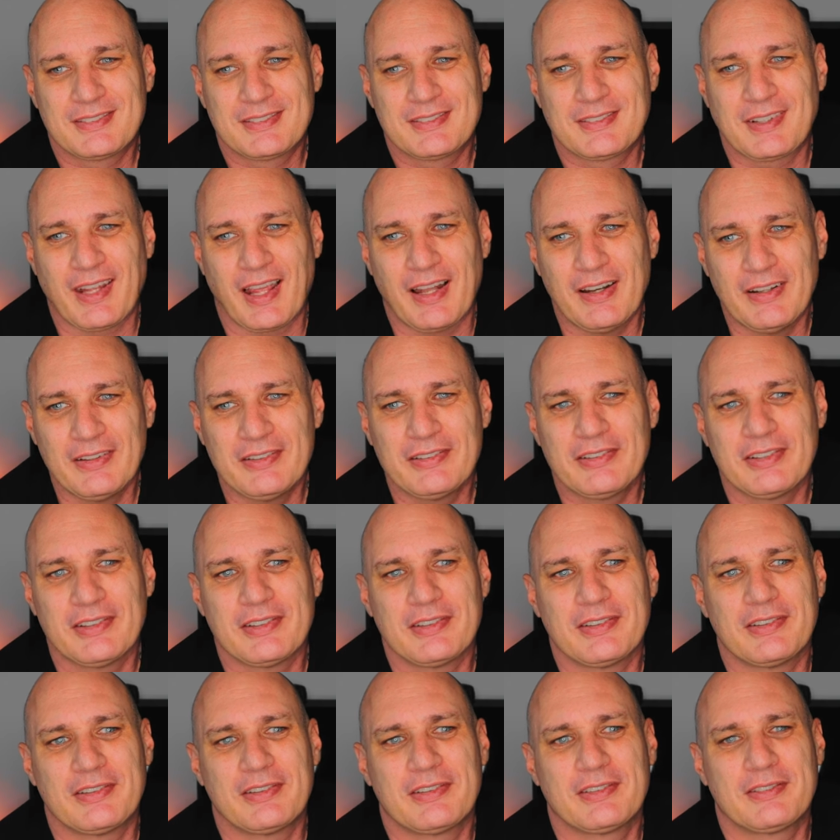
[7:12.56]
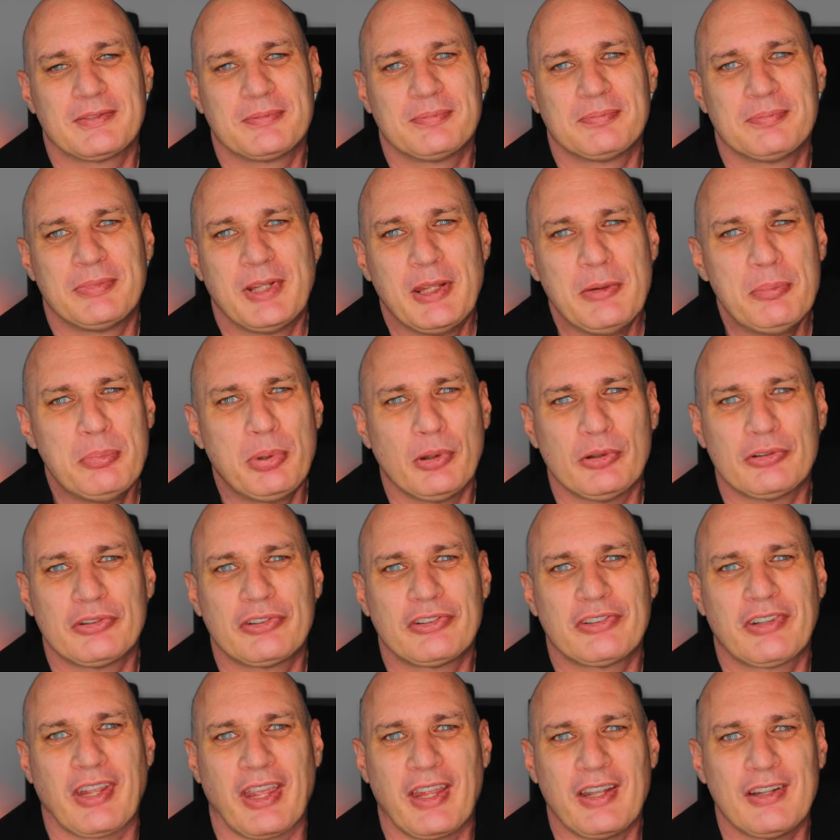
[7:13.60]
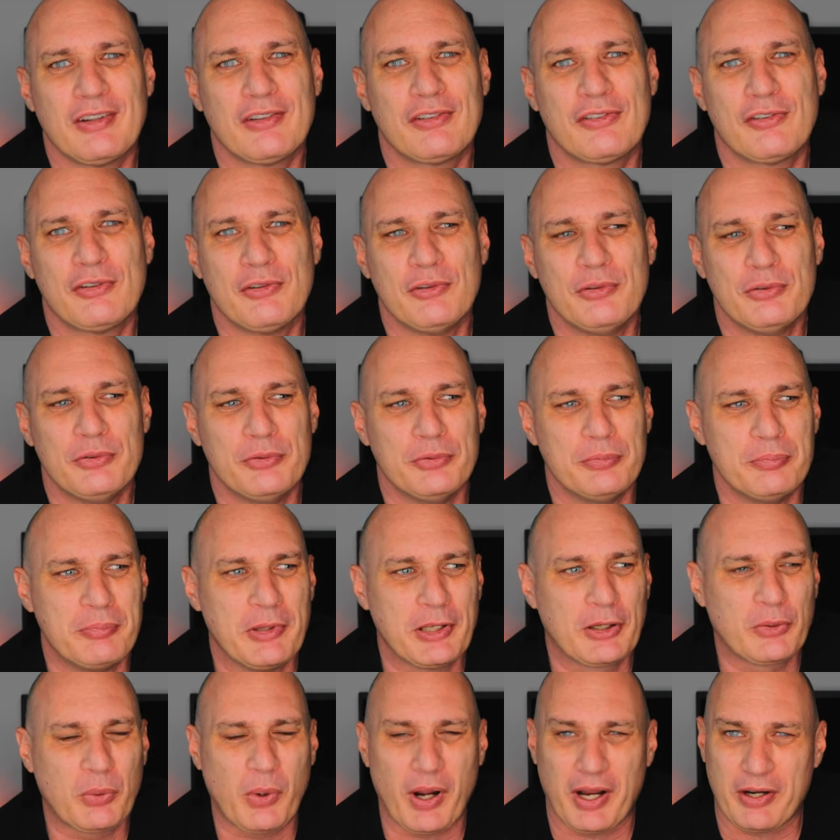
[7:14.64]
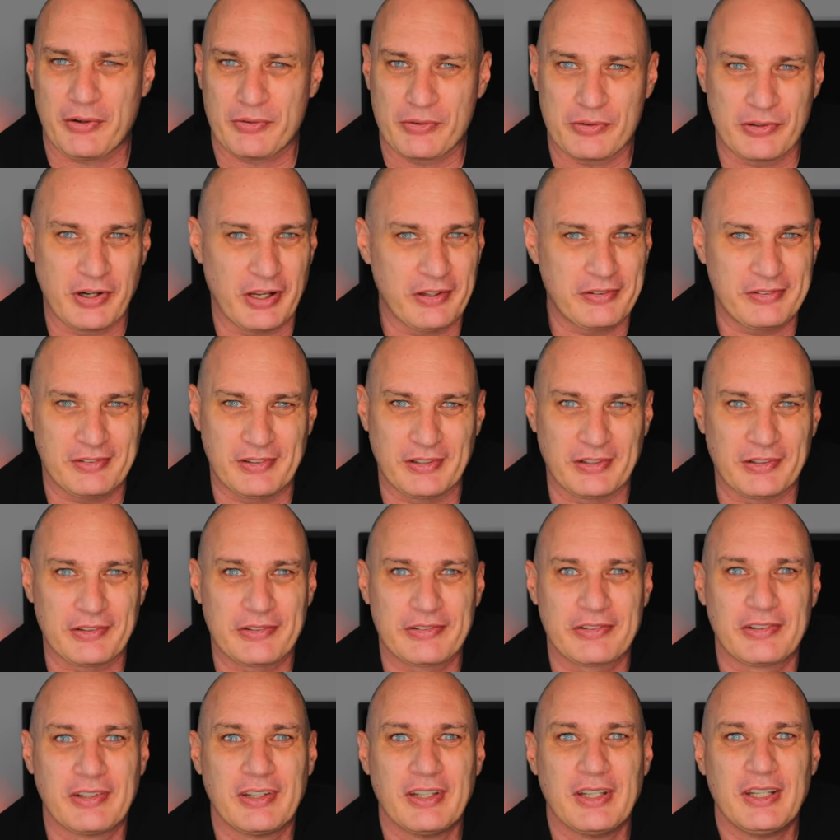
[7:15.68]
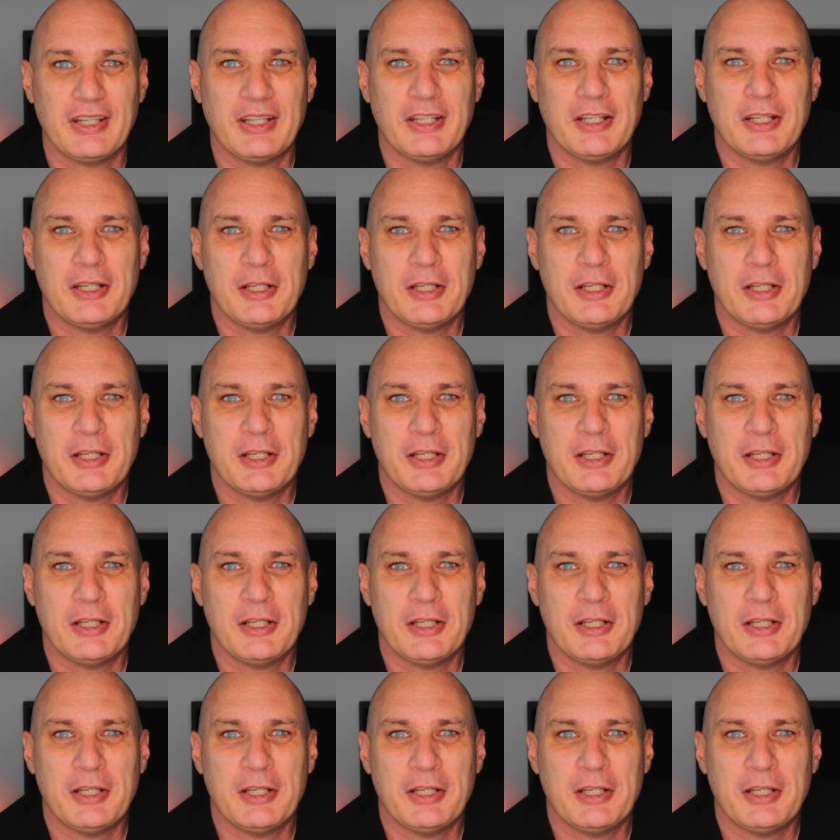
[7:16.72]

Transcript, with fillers: talented people tend to be quite restless,